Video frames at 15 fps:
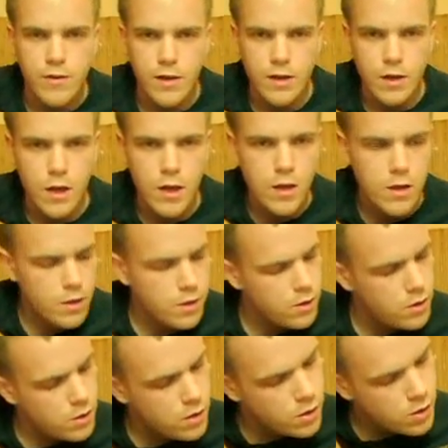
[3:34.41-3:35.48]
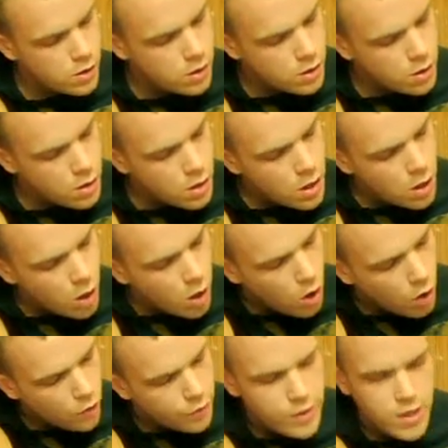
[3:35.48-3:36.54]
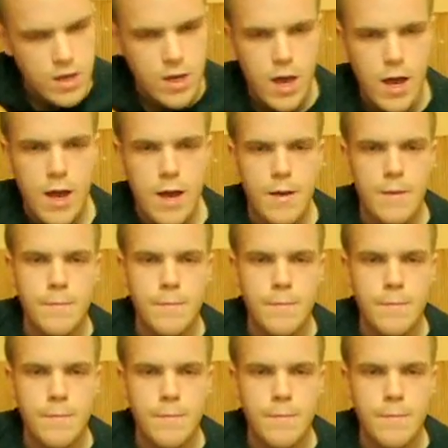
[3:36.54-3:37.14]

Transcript: finger on the